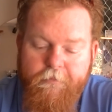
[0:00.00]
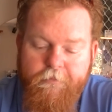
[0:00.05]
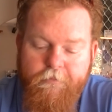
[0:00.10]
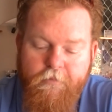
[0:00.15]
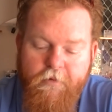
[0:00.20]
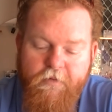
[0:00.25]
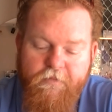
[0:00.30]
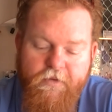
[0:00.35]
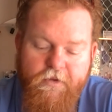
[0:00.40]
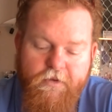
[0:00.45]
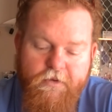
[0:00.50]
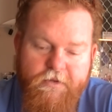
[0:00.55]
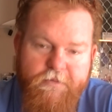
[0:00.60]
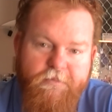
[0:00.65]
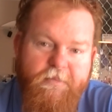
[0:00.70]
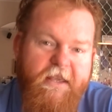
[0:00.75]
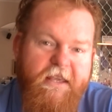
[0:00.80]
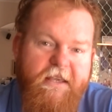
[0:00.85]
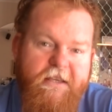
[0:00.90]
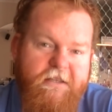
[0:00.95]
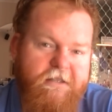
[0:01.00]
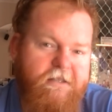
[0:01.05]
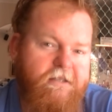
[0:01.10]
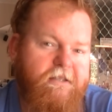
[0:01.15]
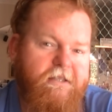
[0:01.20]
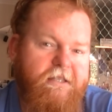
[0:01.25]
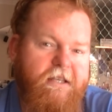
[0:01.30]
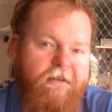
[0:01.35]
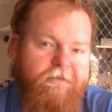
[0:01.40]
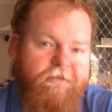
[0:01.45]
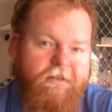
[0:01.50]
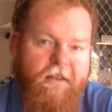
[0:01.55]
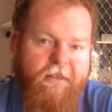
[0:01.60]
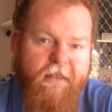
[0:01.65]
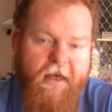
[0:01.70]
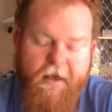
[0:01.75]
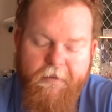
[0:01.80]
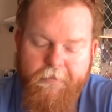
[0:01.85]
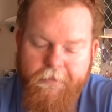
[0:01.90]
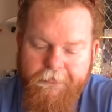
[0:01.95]
reviews beers and stuff like
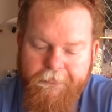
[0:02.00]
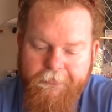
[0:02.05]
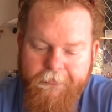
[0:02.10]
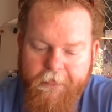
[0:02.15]
that.